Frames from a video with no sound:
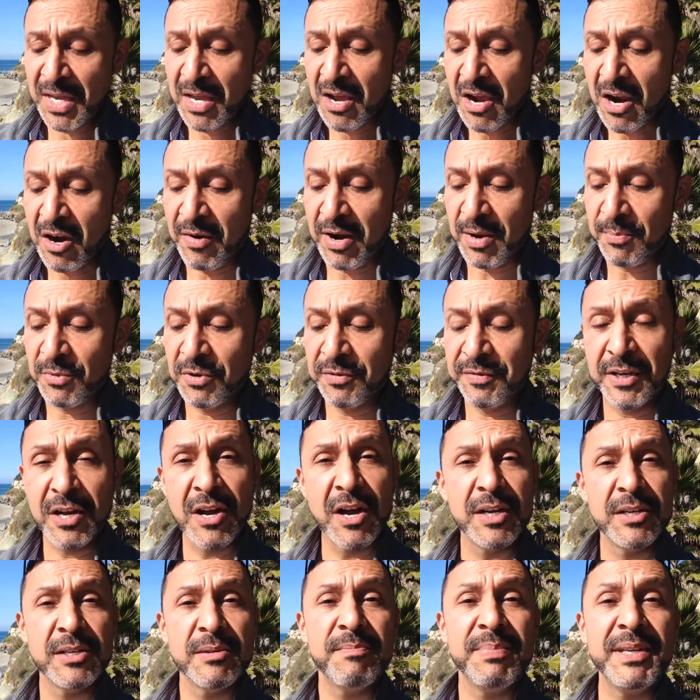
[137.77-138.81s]
All right, moving
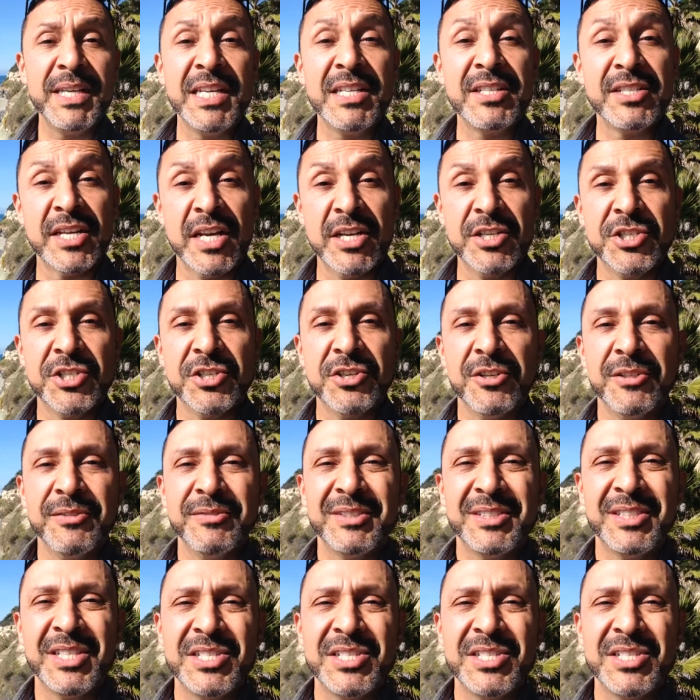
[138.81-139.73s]
on. Be intentional.